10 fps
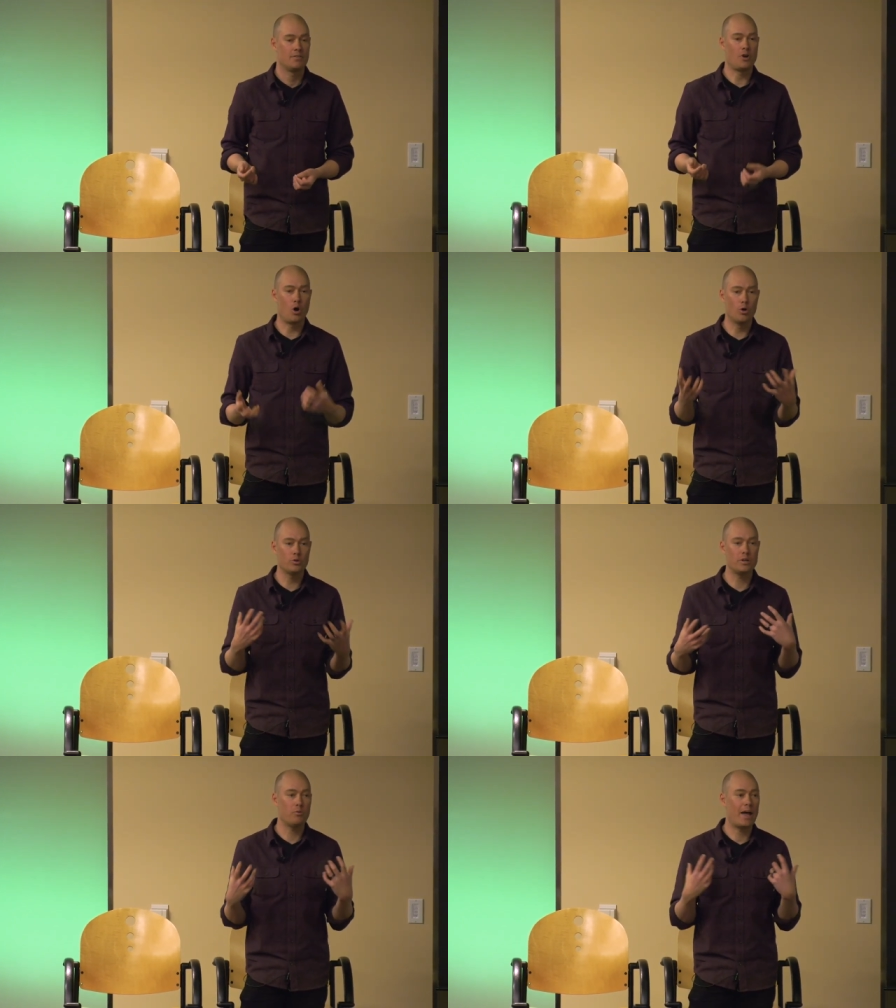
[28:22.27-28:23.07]
The
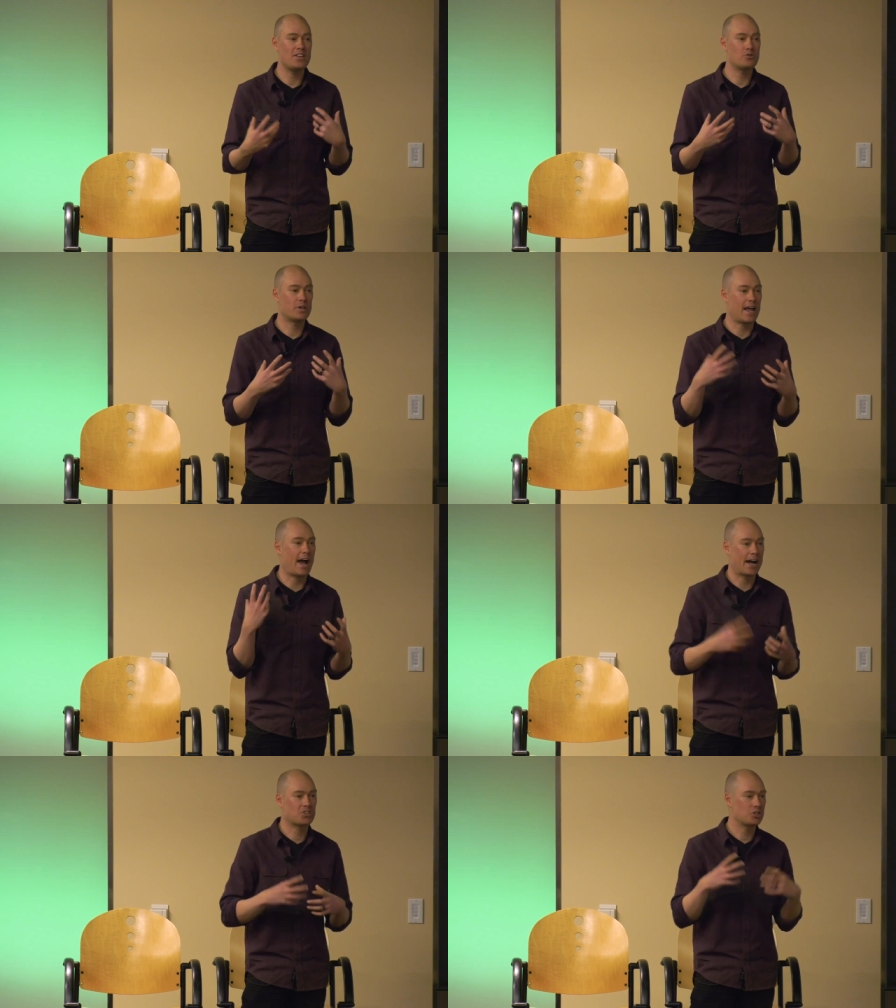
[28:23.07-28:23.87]
only way you can
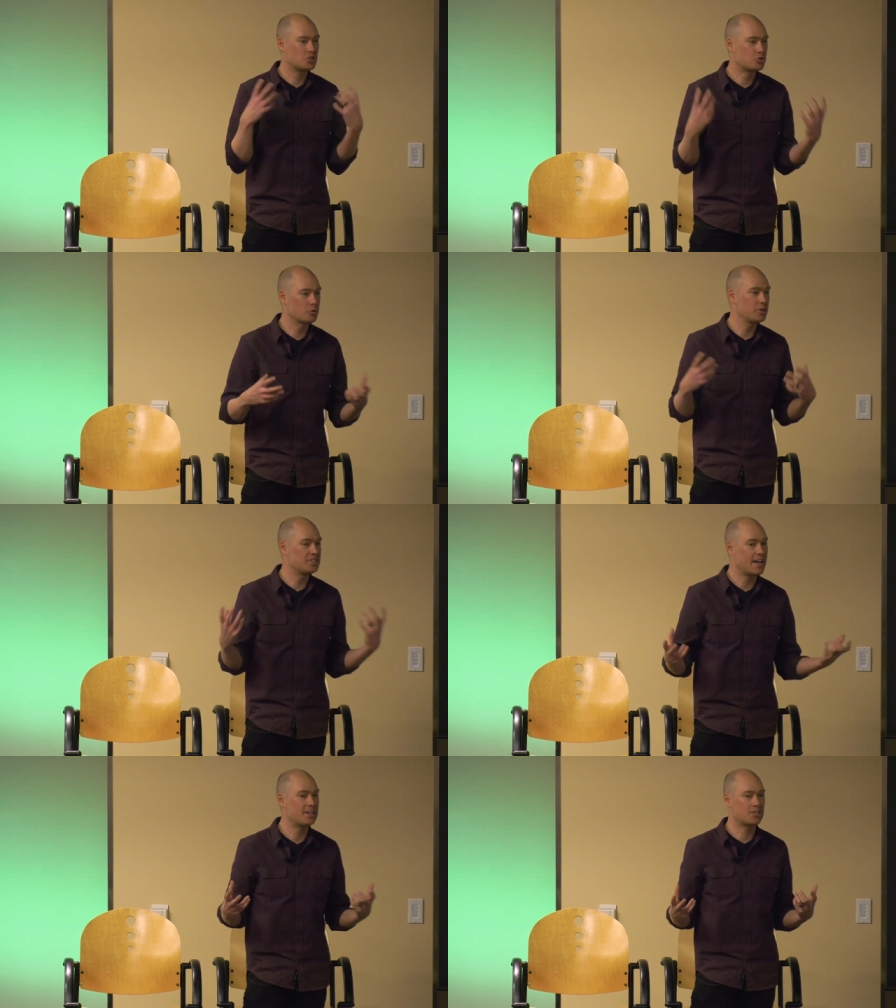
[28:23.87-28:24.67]
actually truly
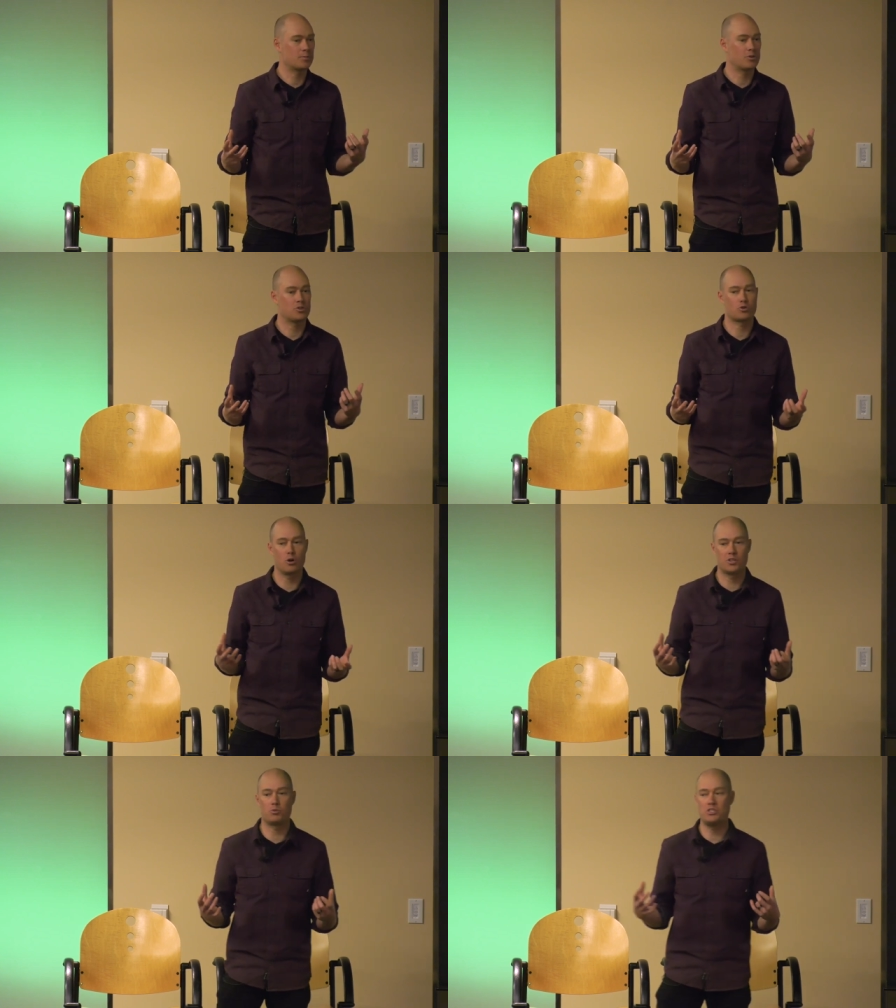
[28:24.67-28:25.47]
take some
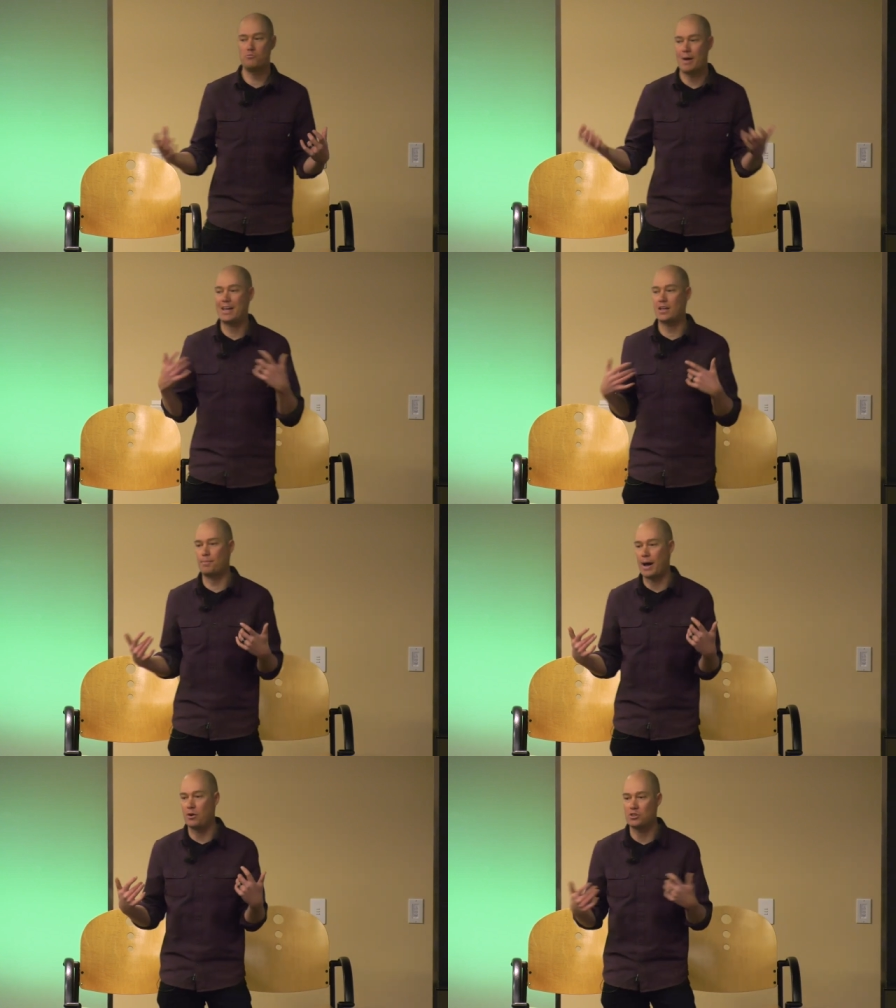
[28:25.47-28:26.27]
control is when you make it
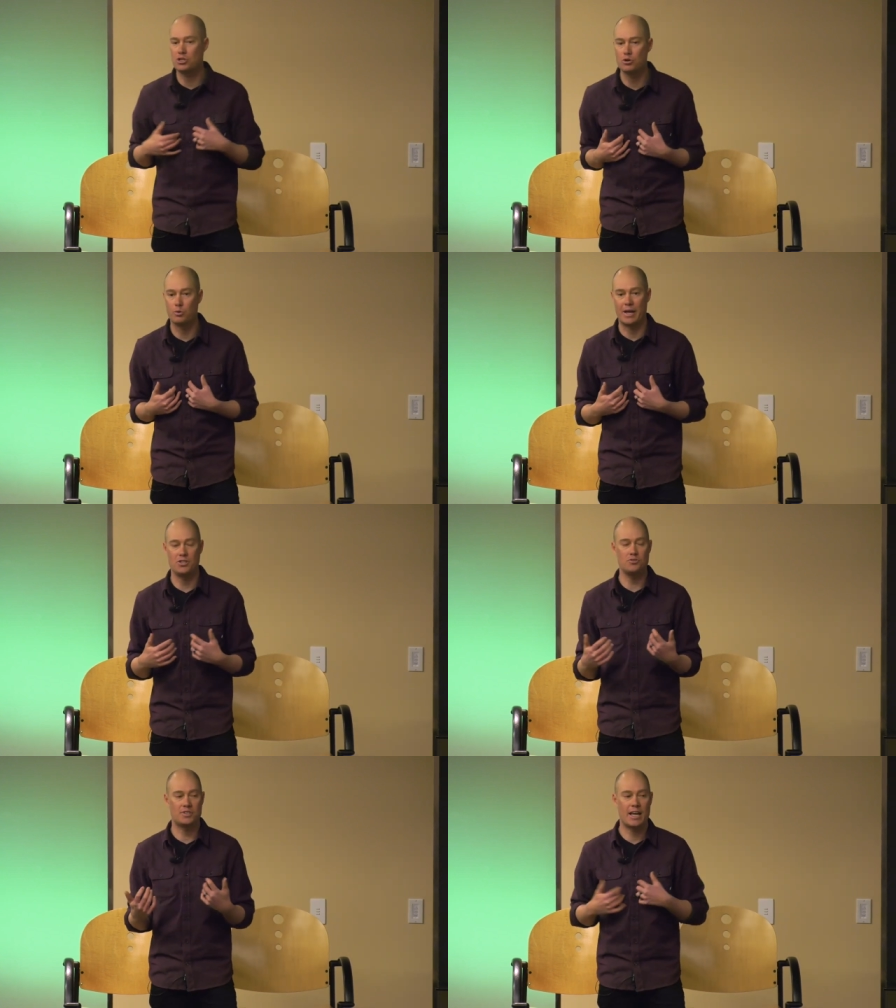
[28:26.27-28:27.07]
about you
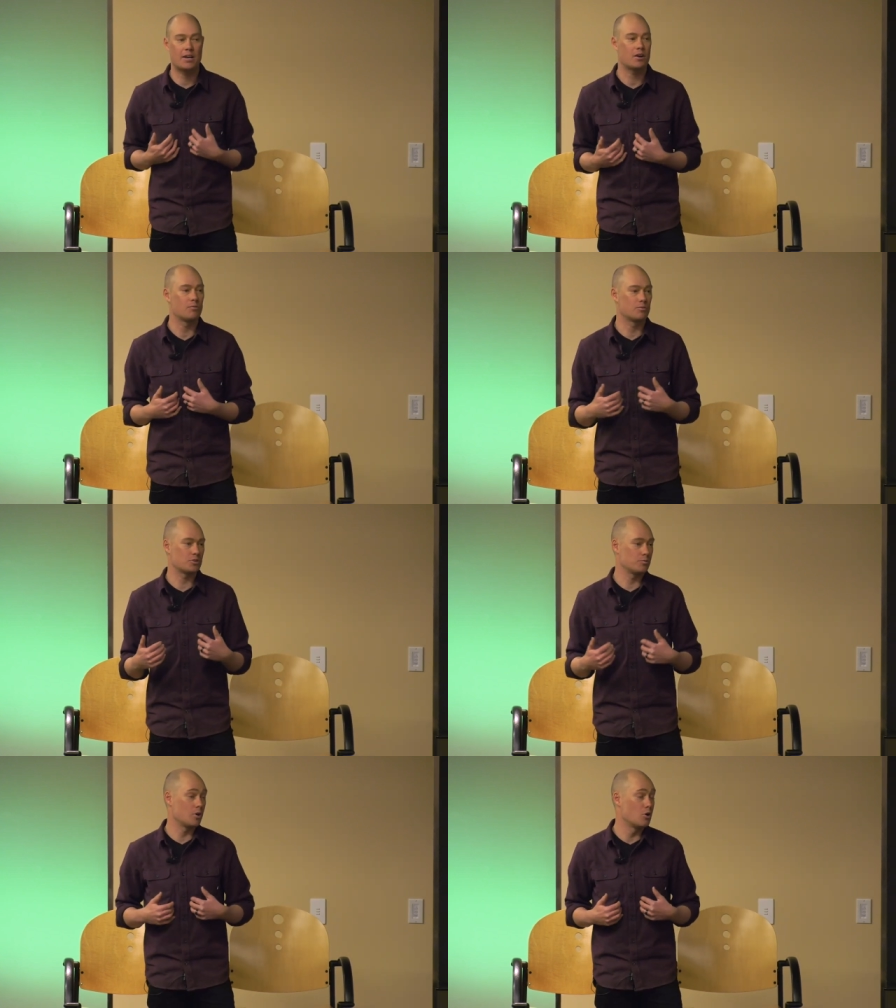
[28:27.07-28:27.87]
and you take
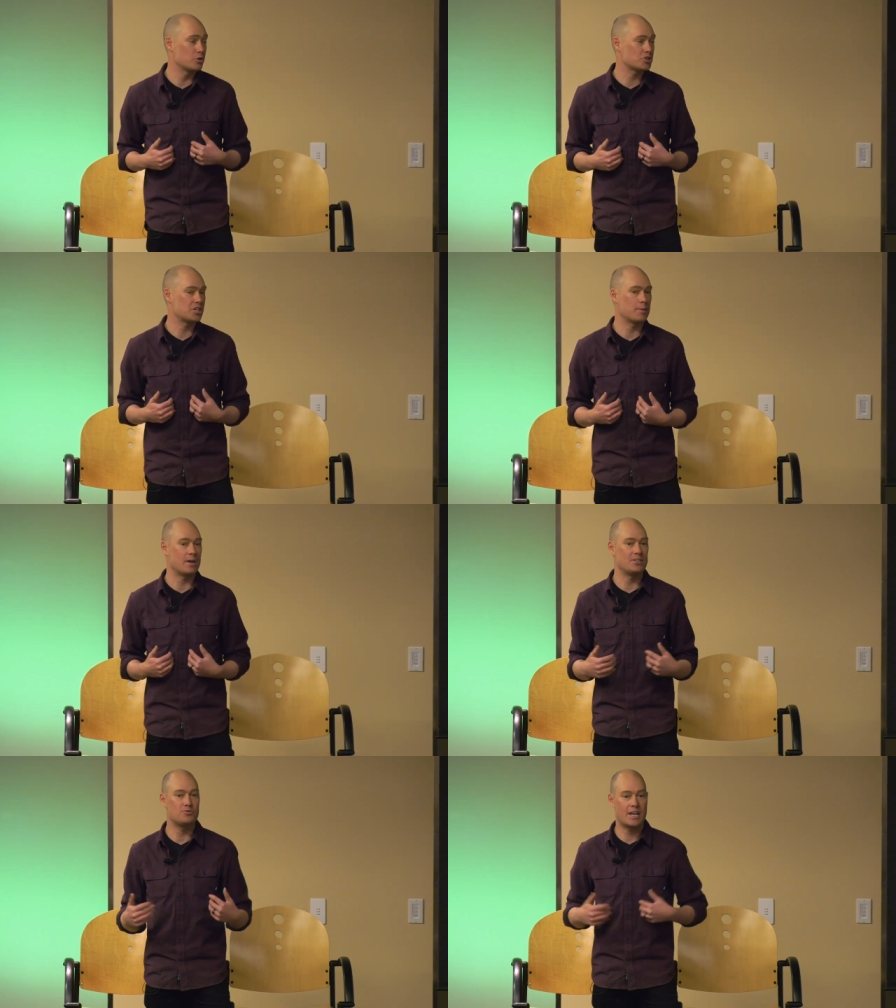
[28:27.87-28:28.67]
ownership
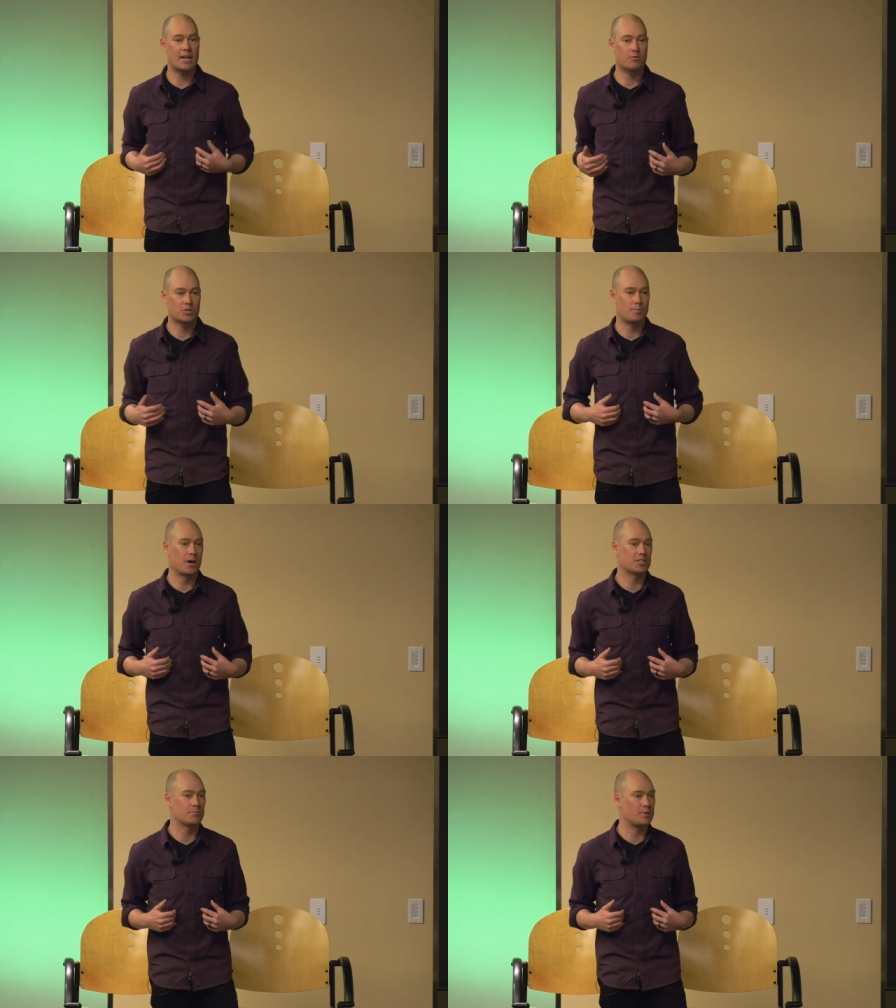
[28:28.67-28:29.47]
and you take
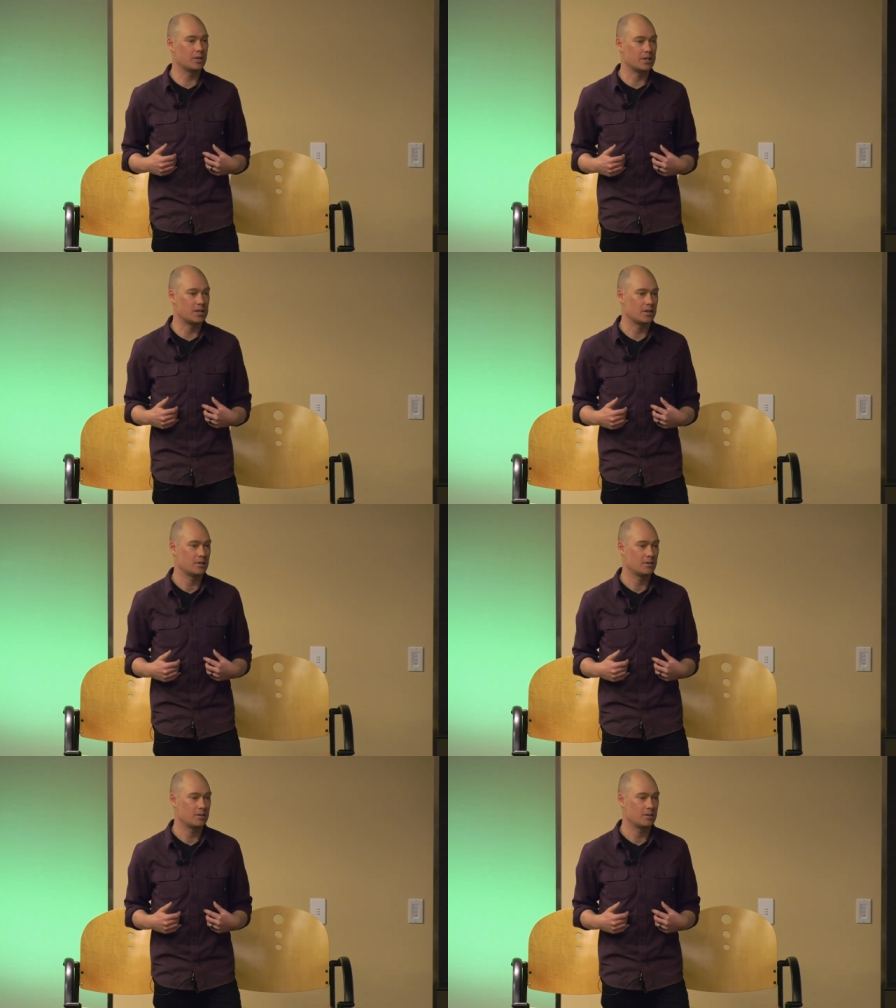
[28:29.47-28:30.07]
responsibility.